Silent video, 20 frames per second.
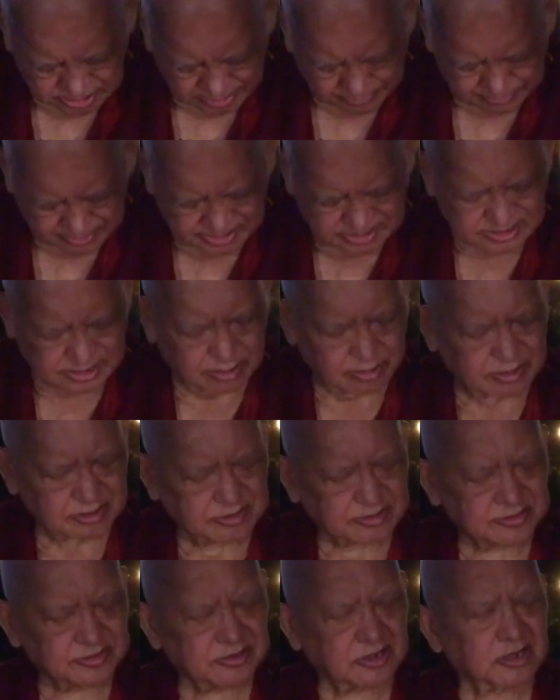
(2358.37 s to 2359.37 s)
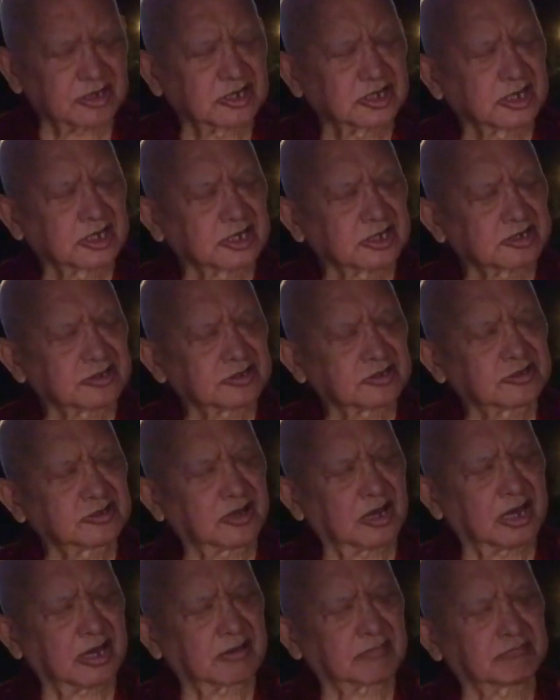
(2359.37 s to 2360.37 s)
number town. So
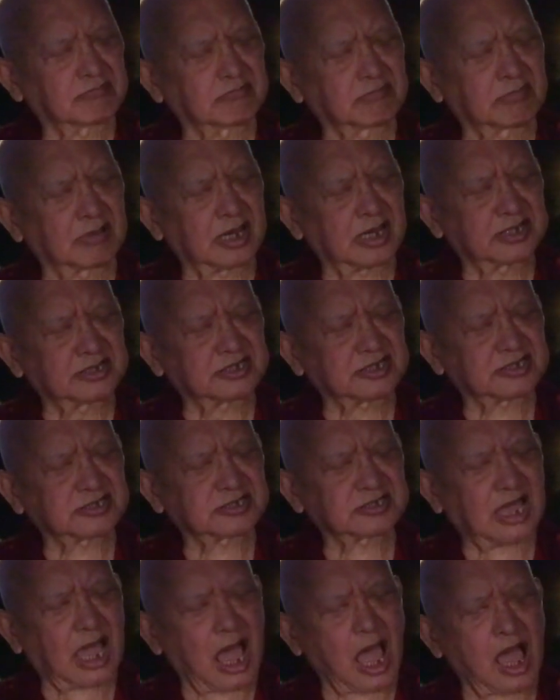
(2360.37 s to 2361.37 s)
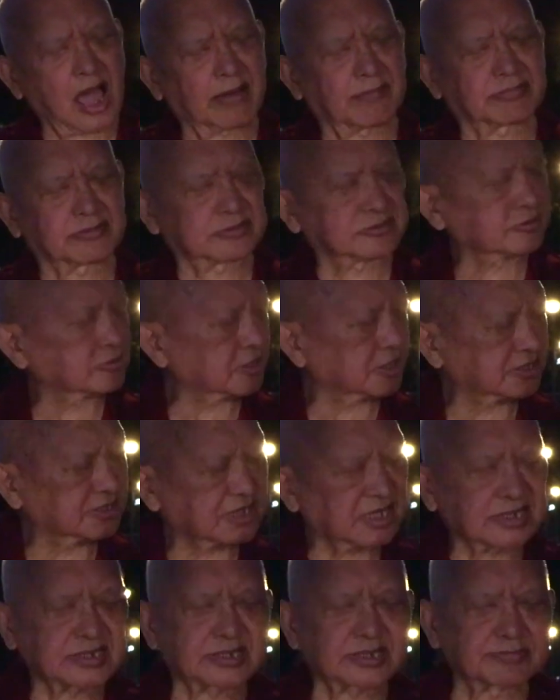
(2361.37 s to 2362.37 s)
your mind is uh, humble to the
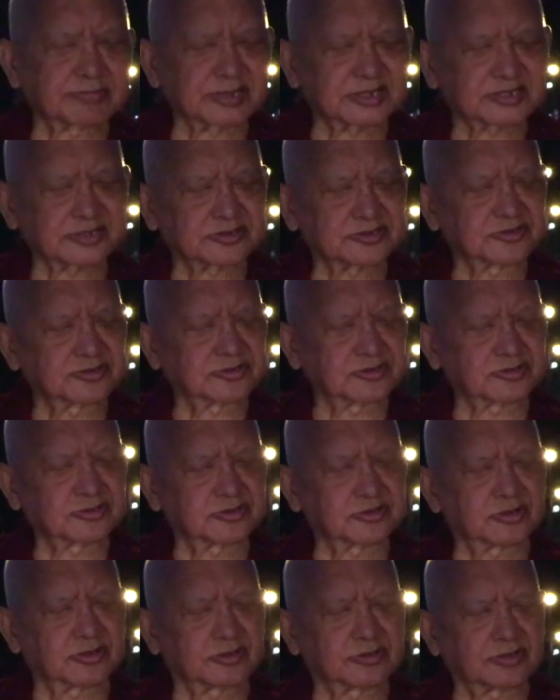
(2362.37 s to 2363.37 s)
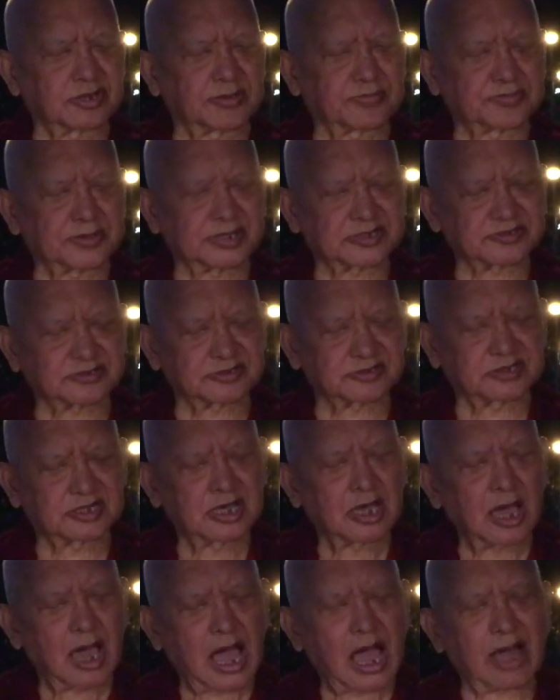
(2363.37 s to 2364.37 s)
sentient beings. You, you, your person,
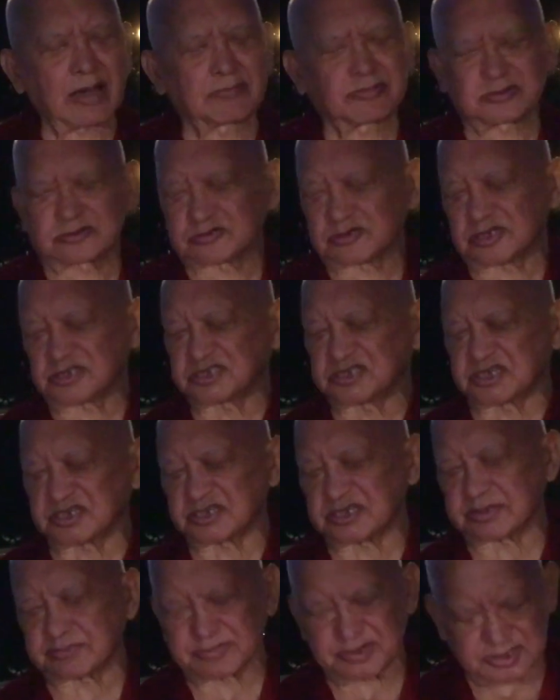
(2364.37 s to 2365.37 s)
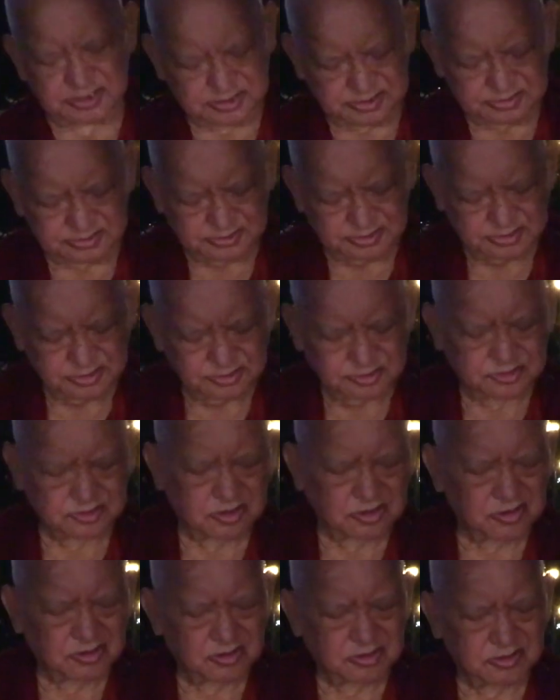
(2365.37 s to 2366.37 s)
humble to the sentient beings. So
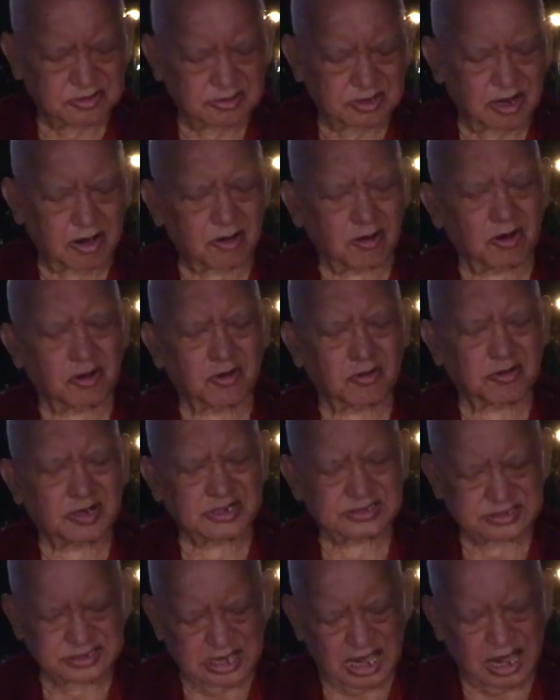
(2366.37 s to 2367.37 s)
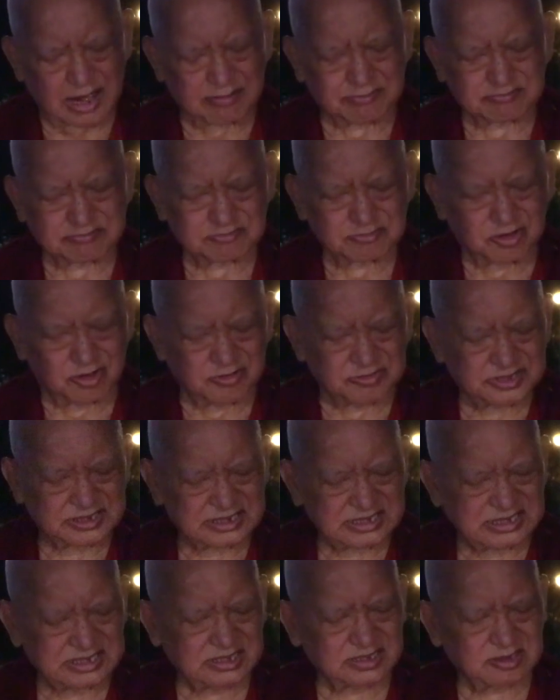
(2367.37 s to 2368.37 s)
always harm, always
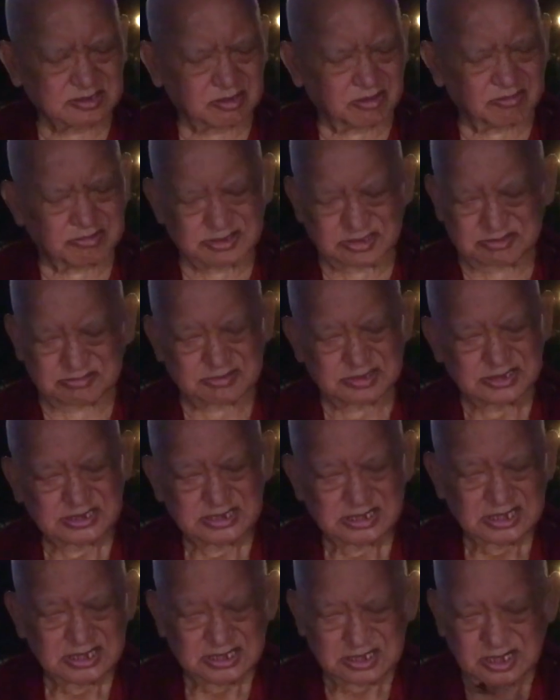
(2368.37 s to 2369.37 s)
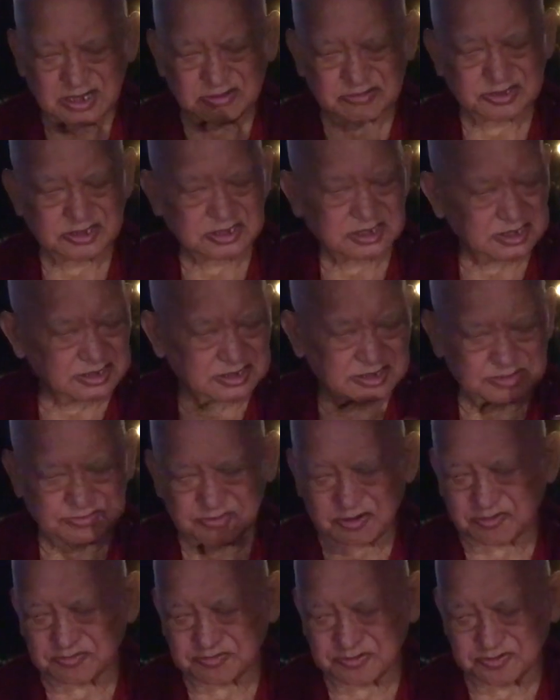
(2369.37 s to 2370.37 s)
kill, always, always eat
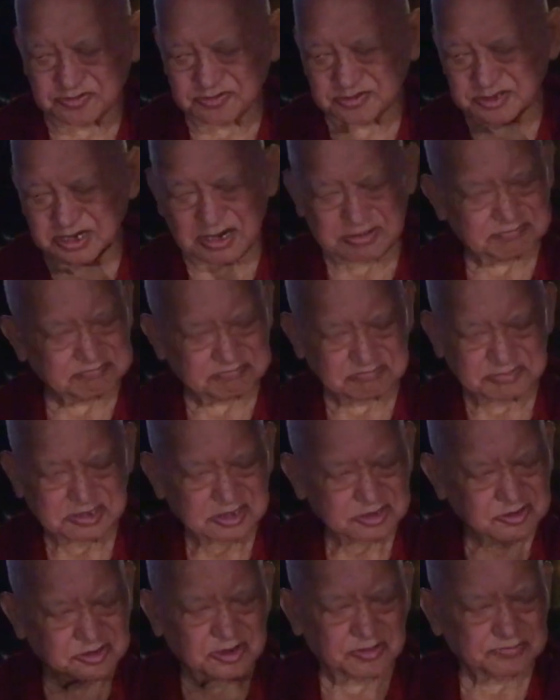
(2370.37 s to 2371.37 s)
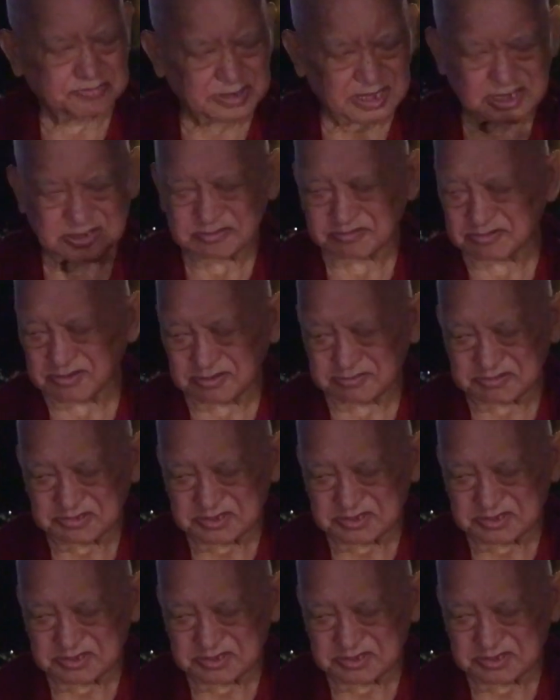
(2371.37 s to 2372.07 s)
for food, um, your pleasure.